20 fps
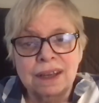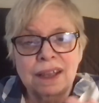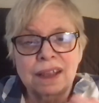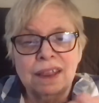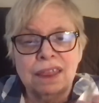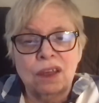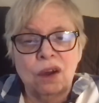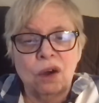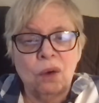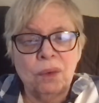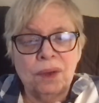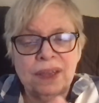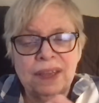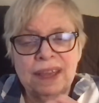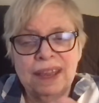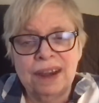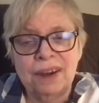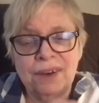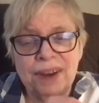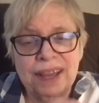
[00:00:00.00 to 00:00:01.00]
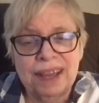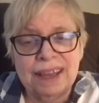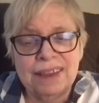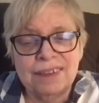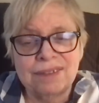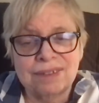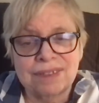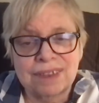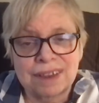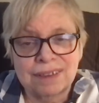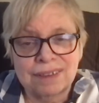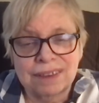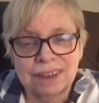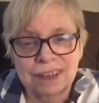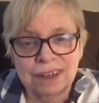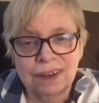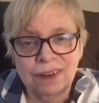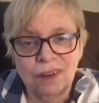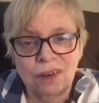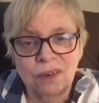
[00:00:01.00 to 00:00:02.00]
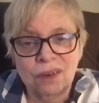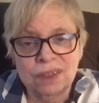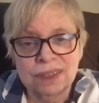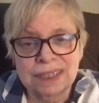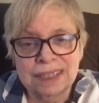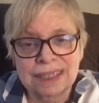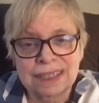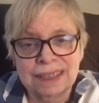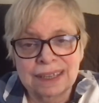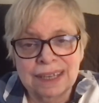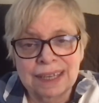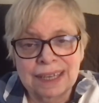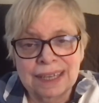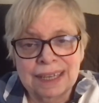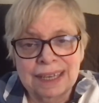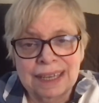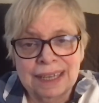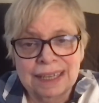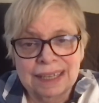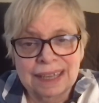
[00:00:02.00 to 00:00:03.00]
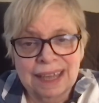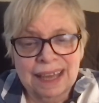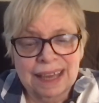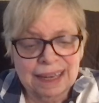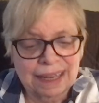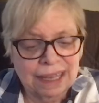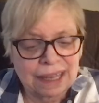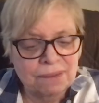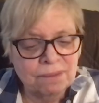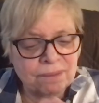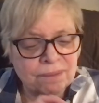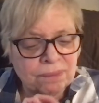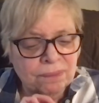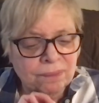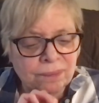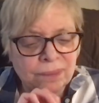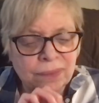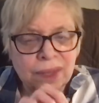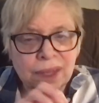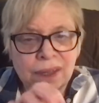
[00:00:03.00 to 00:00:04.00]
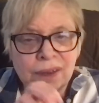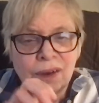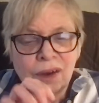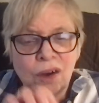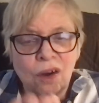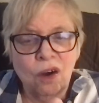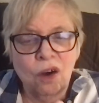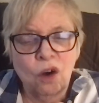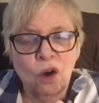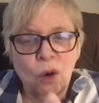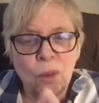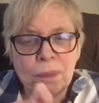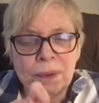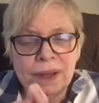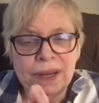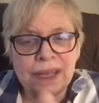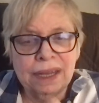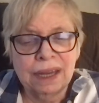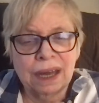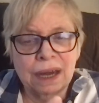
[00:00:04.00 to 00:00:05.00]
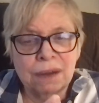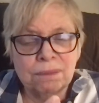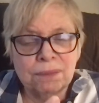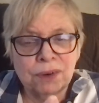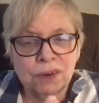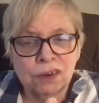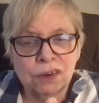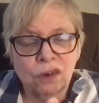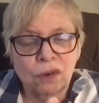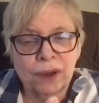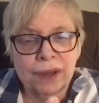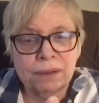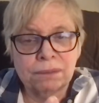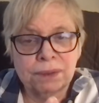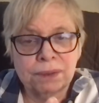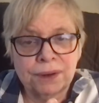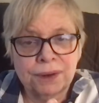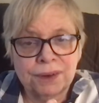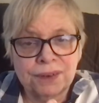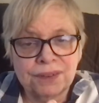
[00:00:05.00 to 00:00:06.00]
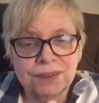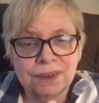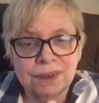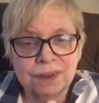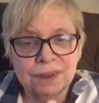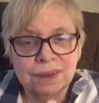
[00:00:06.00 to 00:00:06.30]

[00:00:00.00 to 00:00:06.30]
So here is this little old lady opening up her coin purse.